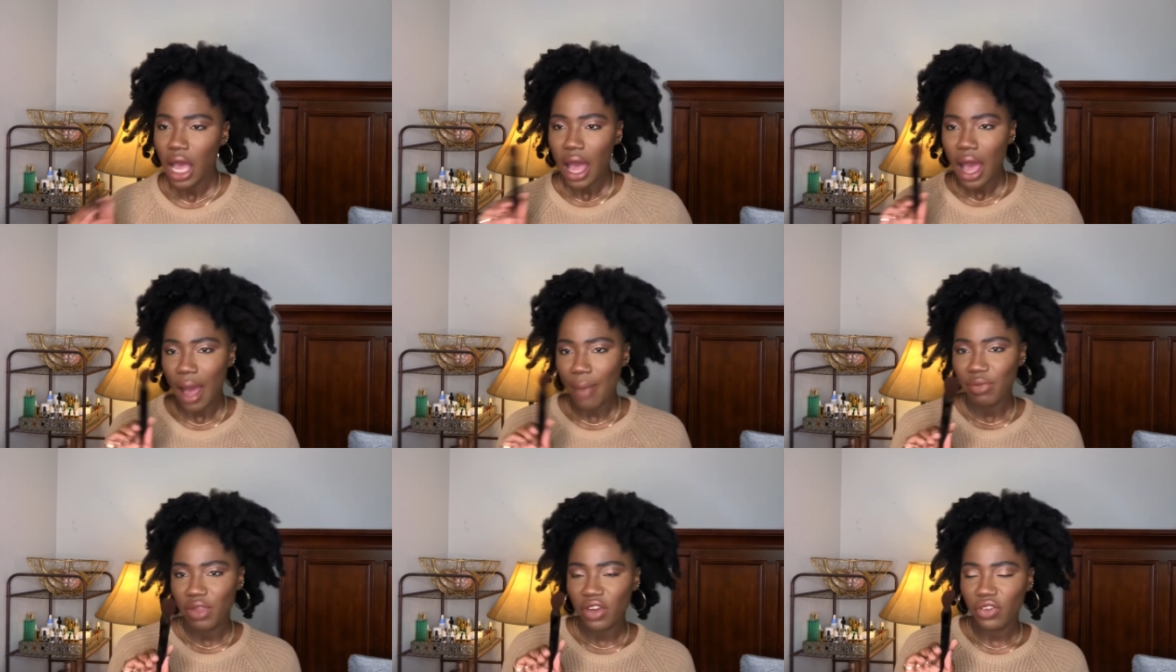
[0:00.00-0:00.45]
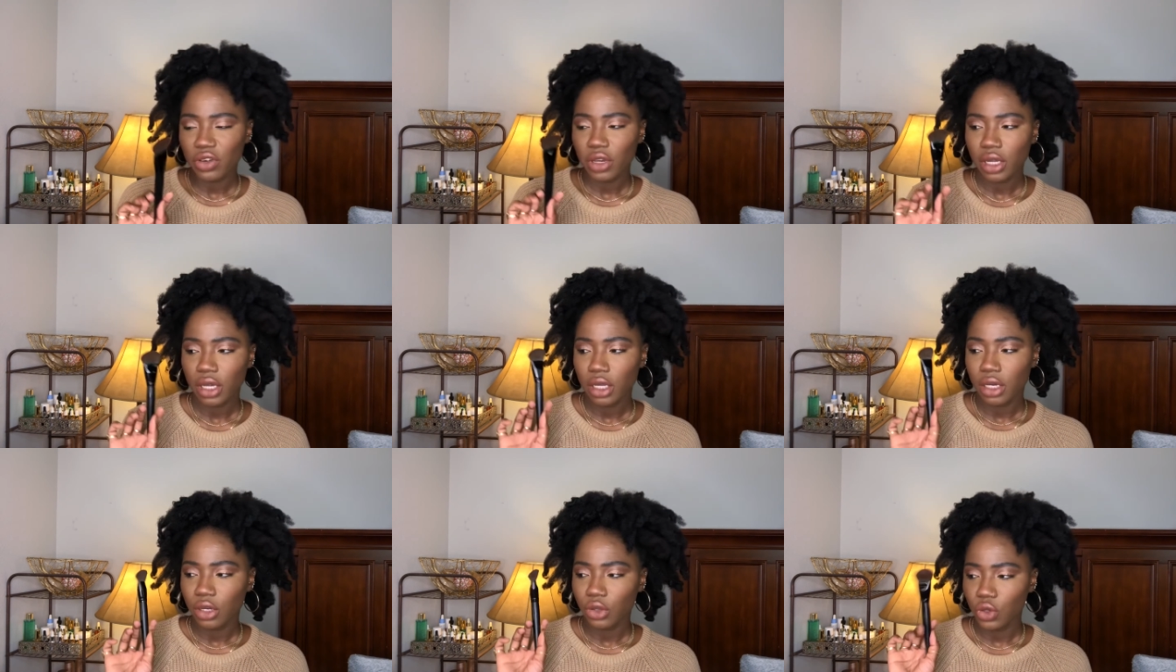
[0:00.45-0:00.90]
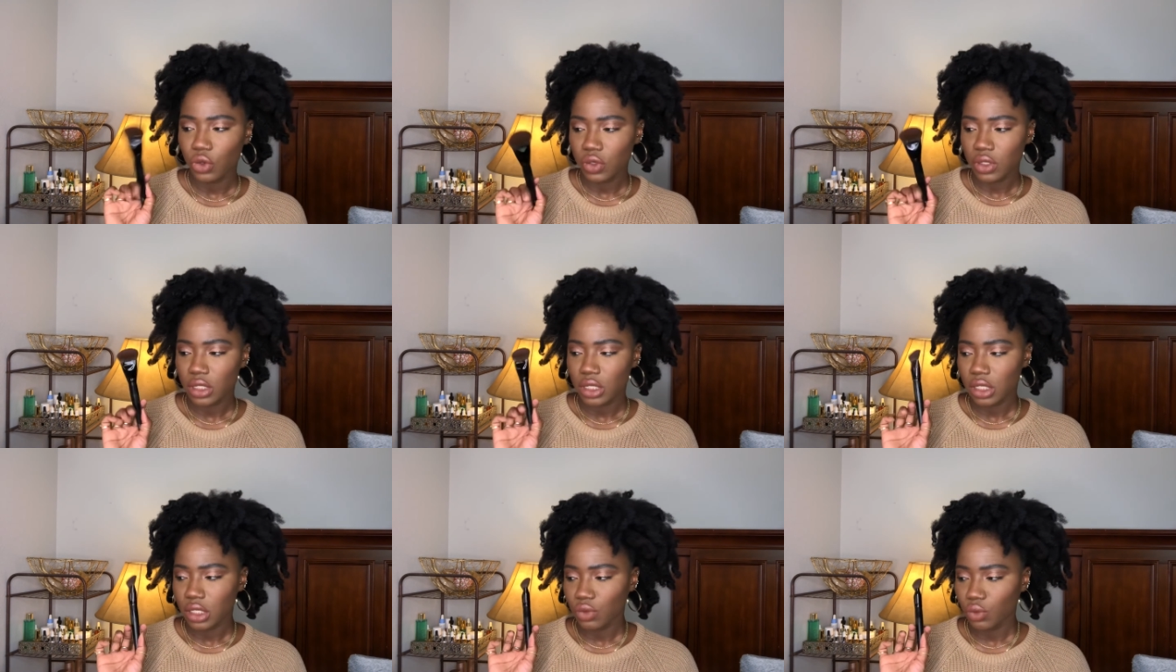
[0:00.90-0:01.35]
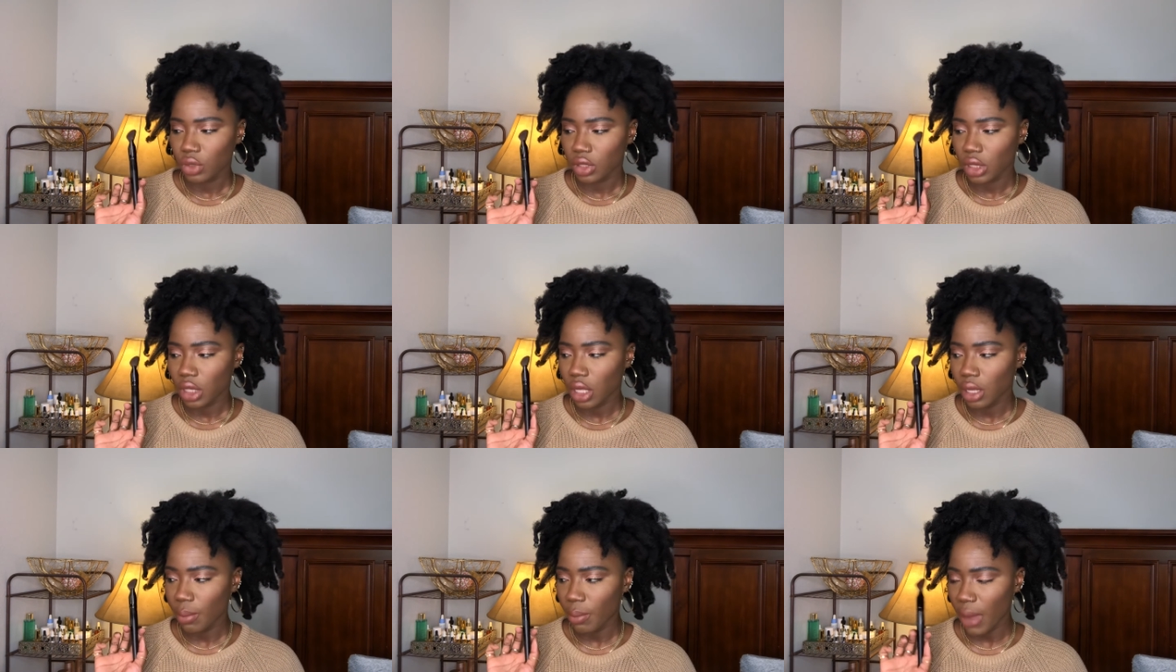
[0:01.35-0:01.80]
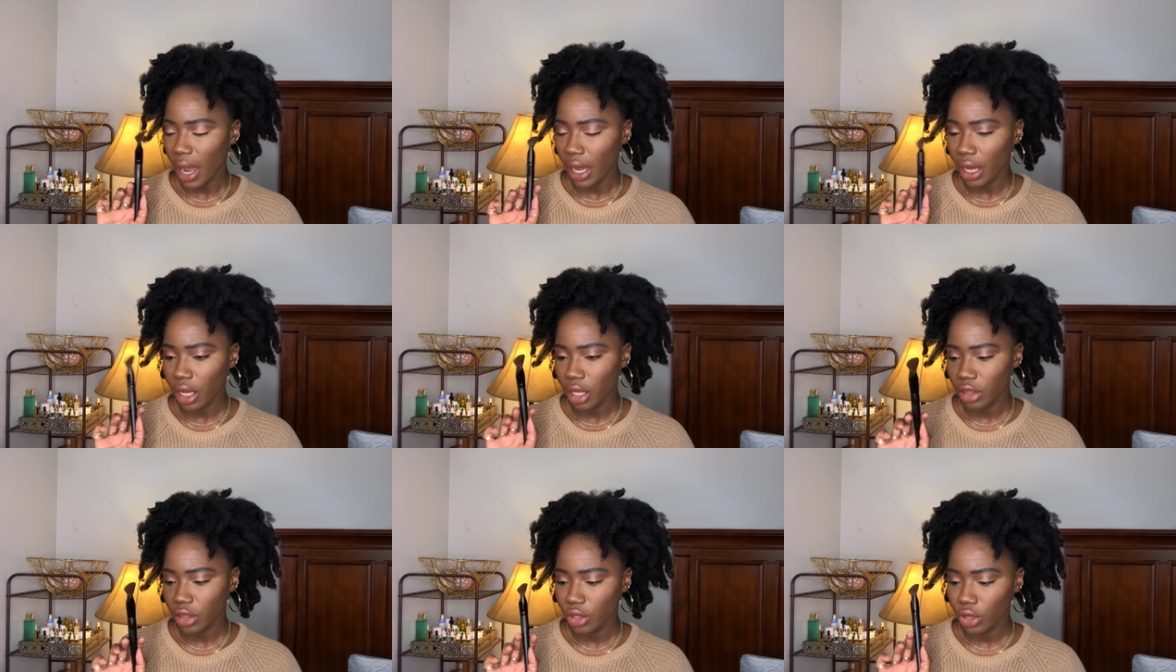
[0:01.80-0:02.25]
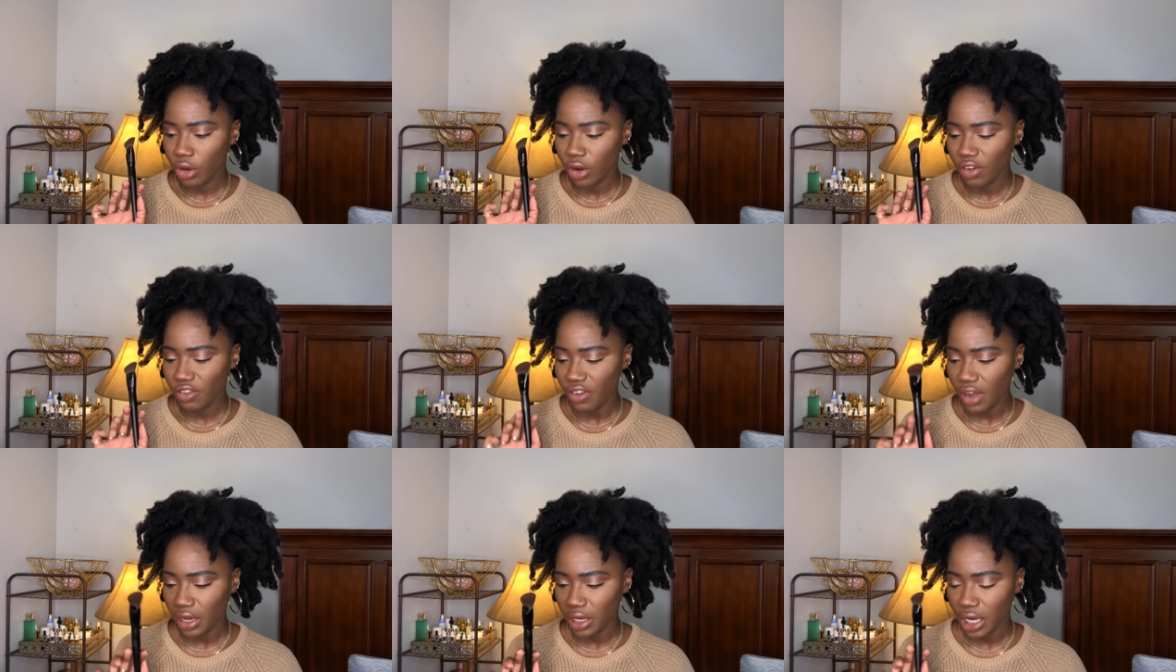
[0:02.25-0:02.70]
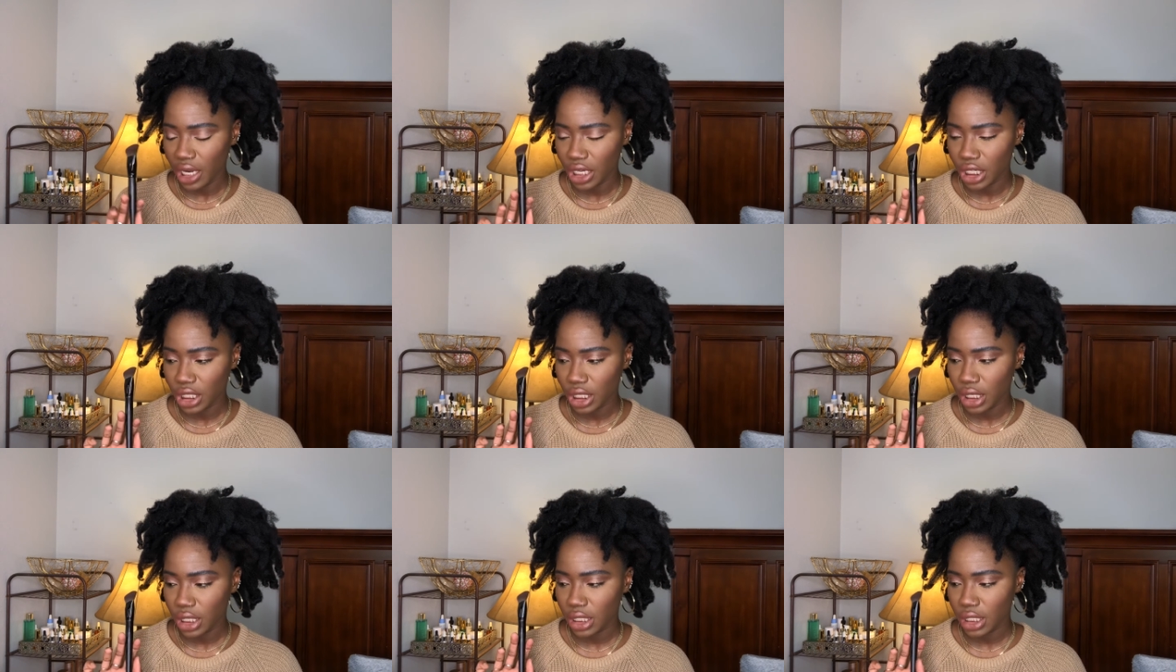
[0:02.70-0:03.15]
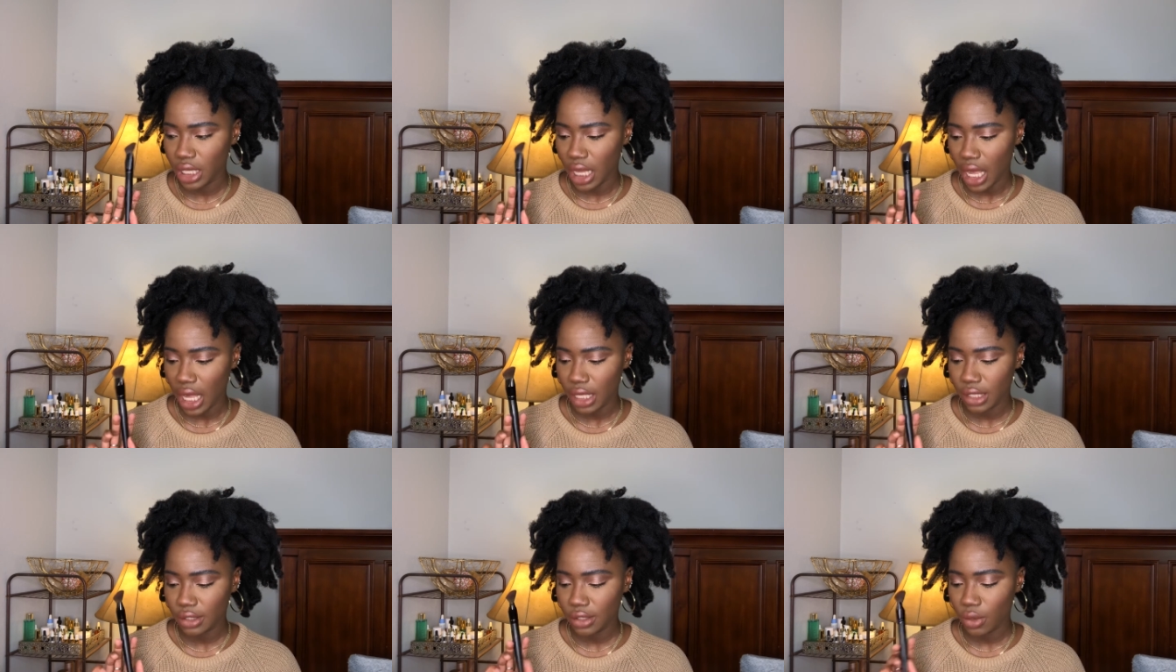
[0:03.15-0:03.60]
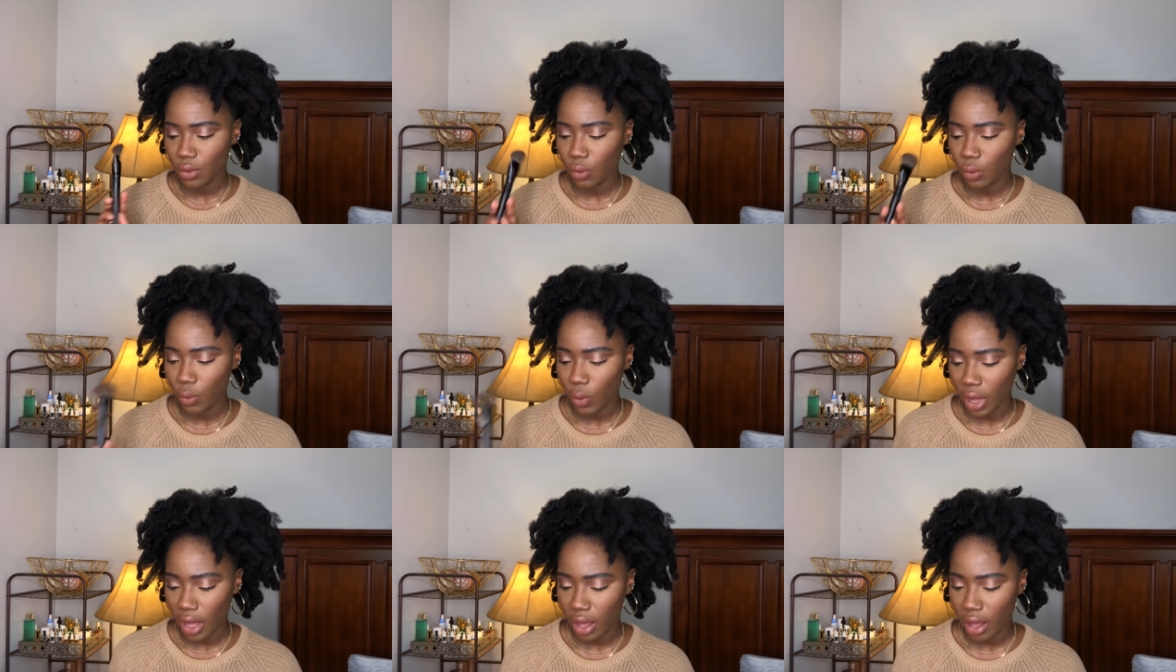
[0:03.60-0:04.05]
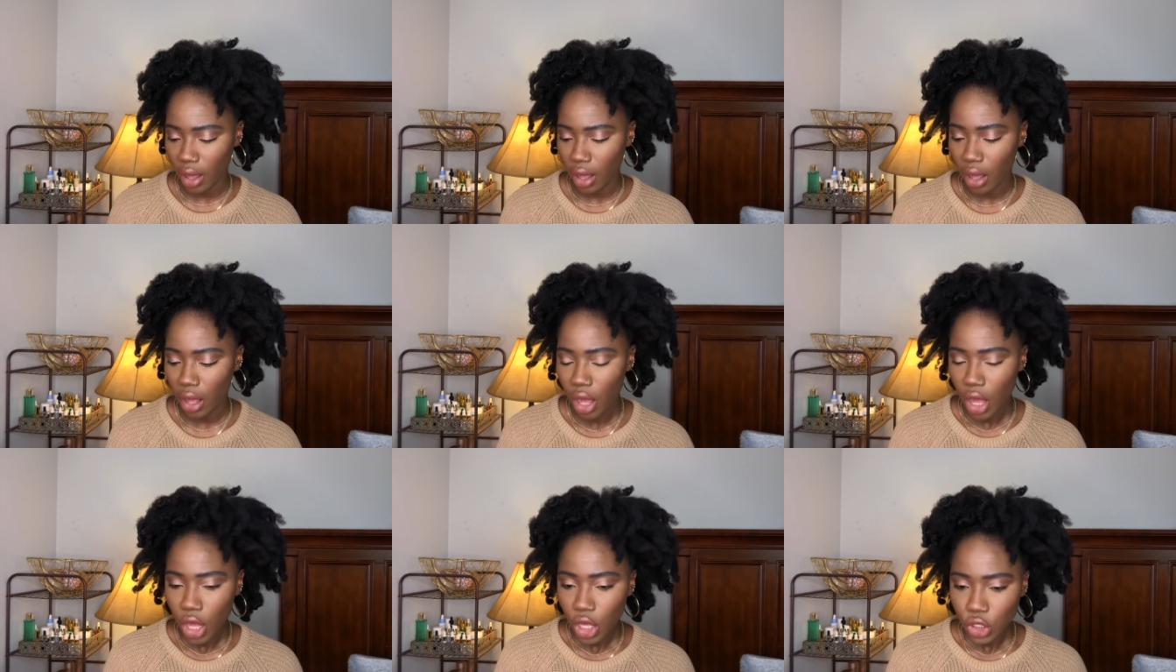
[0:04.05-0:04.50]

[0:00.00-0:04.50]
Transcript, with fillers: I'm definitely gonna use this with my other foundations as well.